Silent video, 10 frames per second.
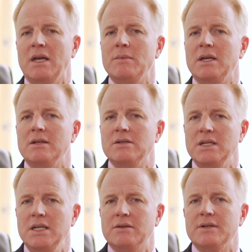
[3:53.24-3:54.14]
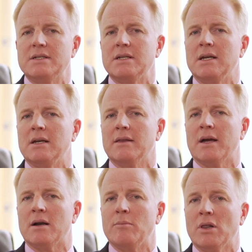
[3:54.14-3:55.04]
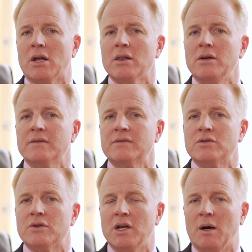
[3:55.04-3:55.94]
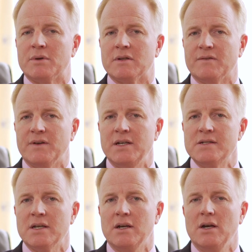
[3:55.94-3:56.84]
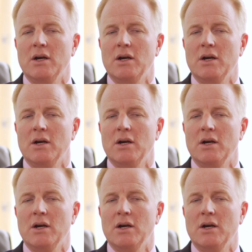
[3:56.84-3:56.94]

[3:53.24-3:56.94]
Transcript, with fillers: may mean decreasing their blood loss during the operative phase,